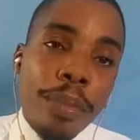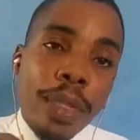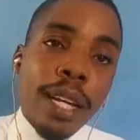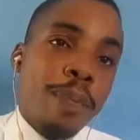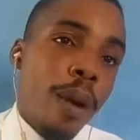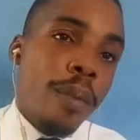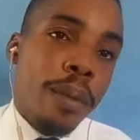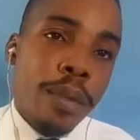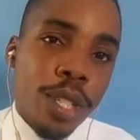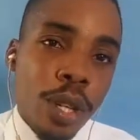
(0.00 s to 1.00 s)
that the
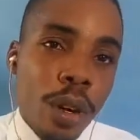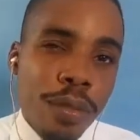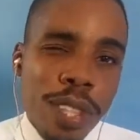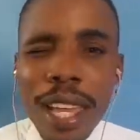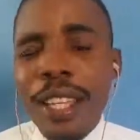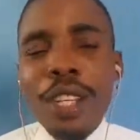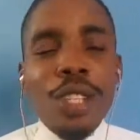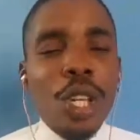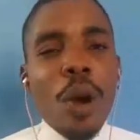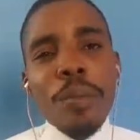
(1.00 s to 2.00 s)
problem is solved. Thank you
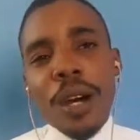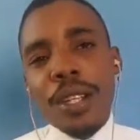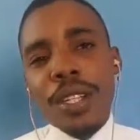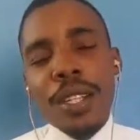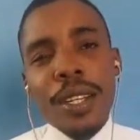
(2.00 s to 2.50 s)
so much.